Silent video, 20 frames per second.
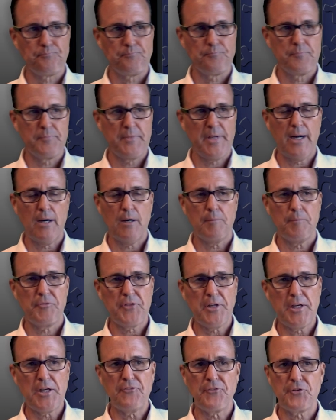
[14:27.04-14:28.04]
Now,
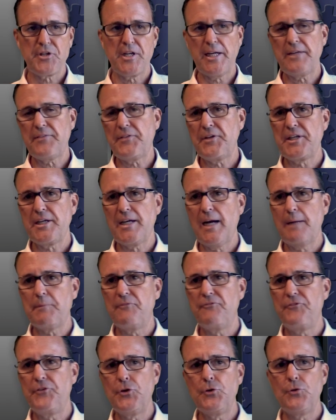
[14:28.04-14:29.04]
thank you for taking the time
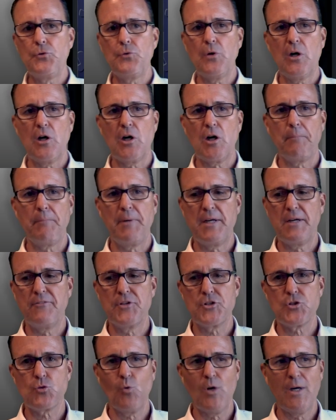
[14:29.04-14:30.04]
to view our
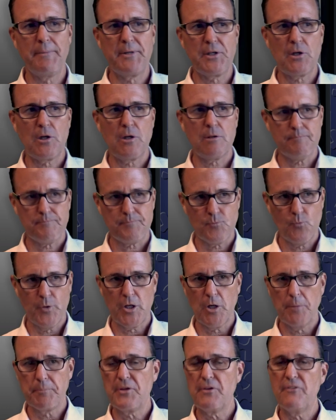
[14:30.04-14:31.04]
benefits webinar. We
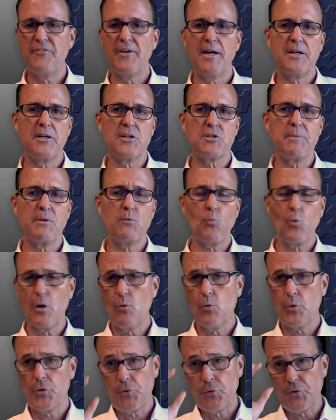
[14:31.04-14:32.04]
hope that you found it's been well
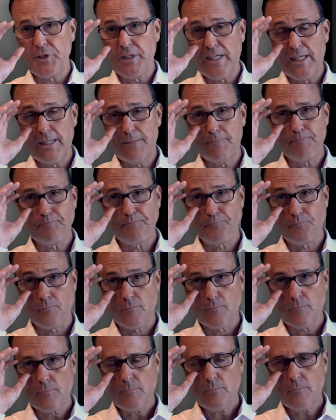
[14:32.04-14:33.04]
worth your time.
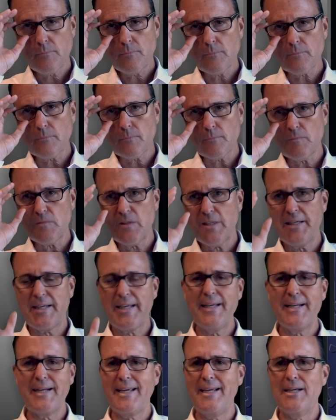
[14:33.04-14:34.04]
And
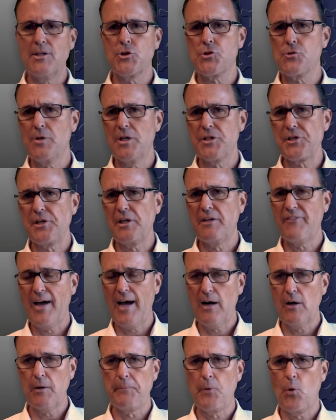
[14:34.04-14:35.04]
again, I can't stress enough
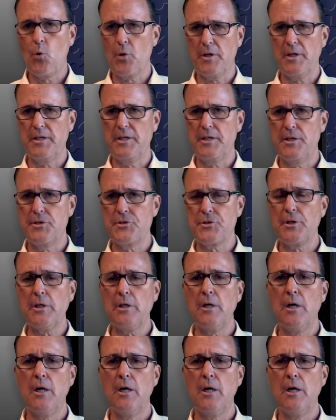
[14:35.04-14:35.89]
how important it is